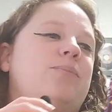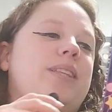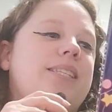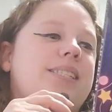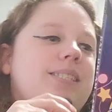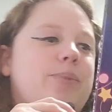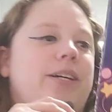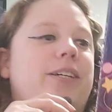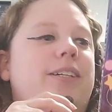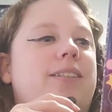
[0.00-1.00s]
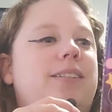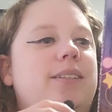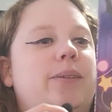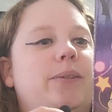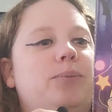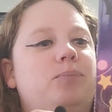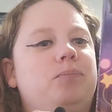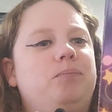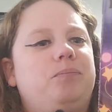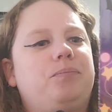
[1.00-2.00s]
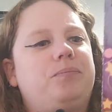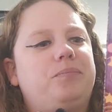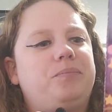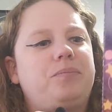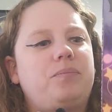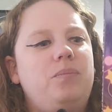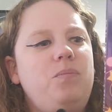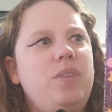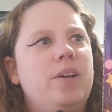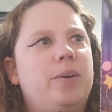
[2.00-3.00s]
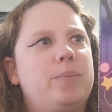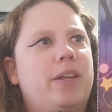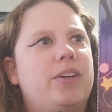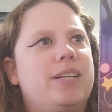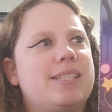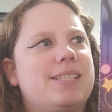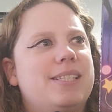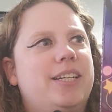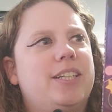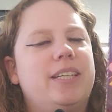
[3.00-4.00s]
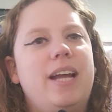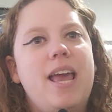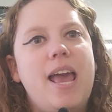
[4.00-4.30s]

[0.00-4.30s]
but this is about a girl who her mother is a seer,